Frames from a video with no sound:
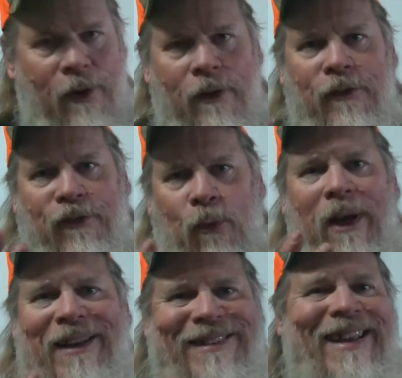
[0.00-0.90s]
there's
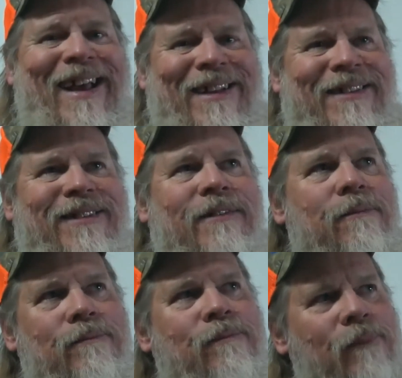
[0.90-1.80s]
3 sets,
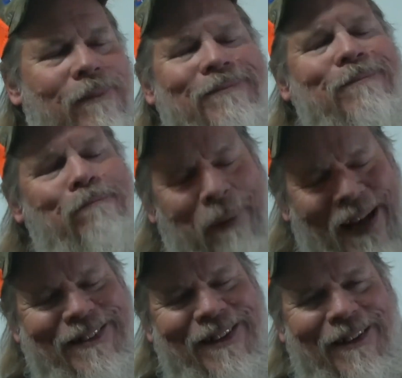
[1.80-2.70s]

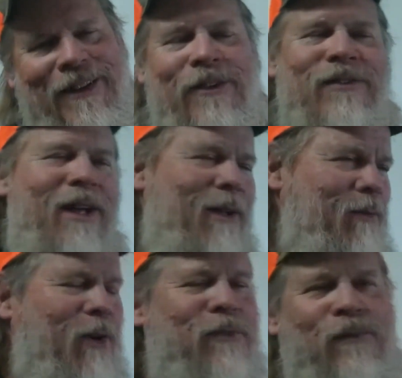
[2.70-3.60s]
basically. There's
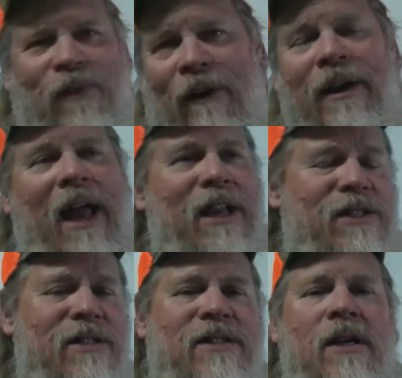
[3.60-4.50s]
variations.